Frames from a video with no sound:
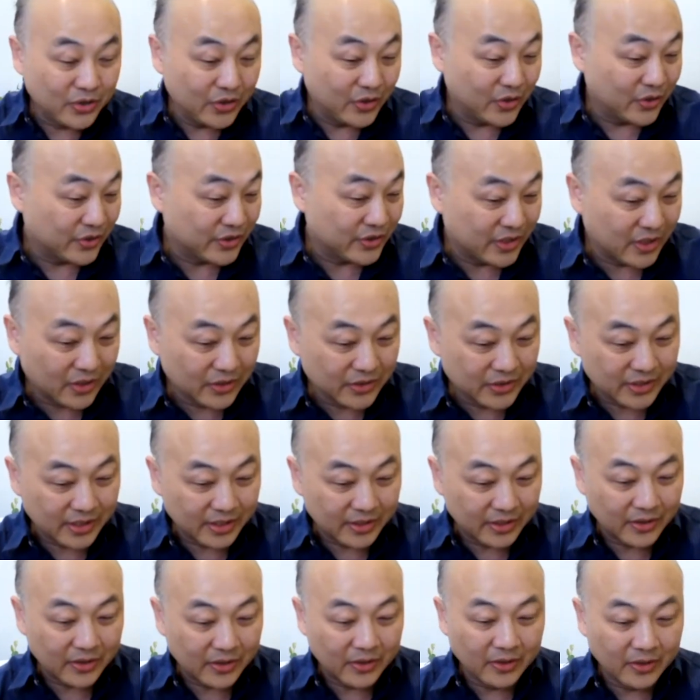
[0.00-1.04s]
your sales
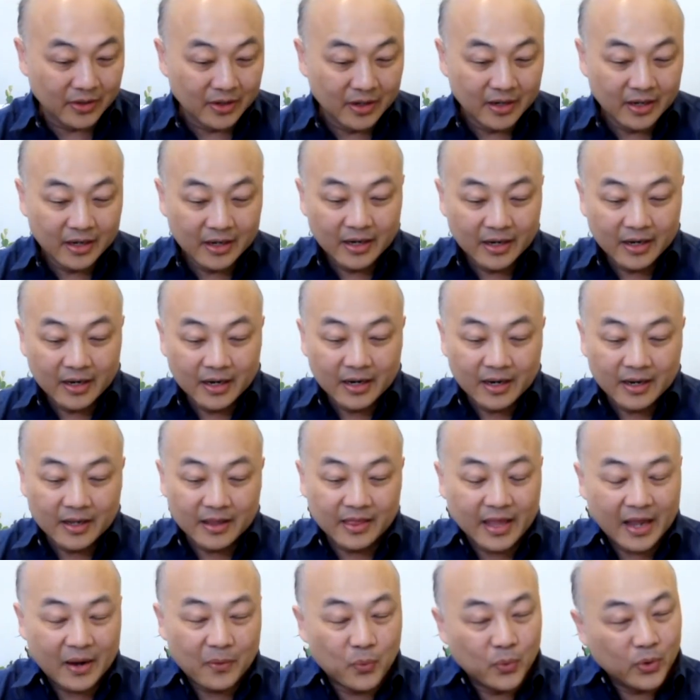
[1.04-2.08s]
center,
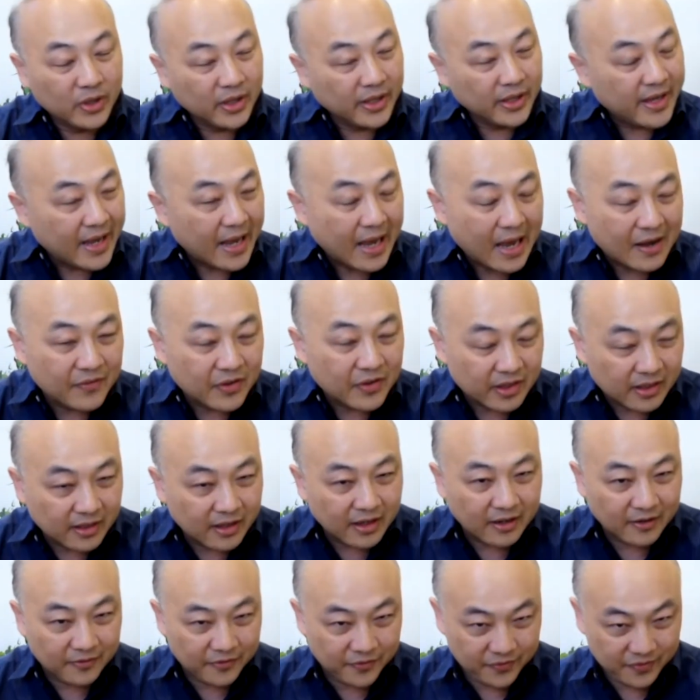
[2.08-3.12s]
they really haven't
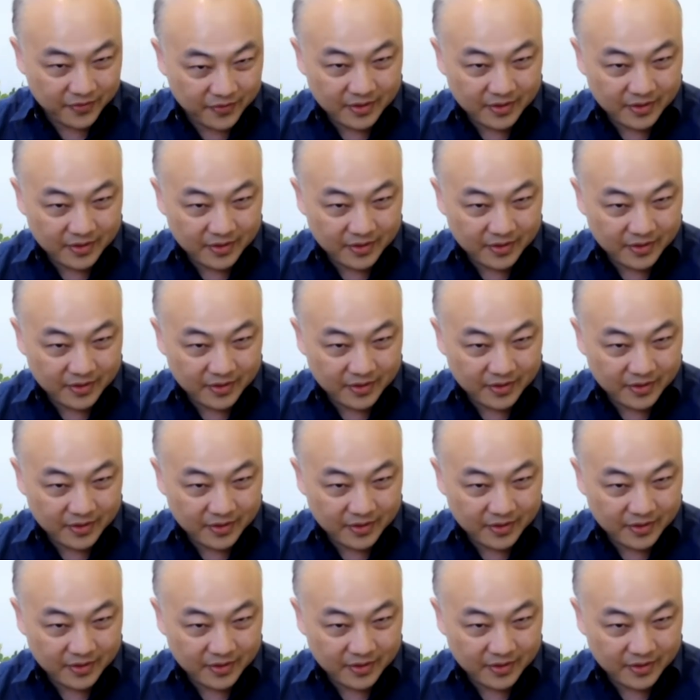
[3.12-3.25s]
left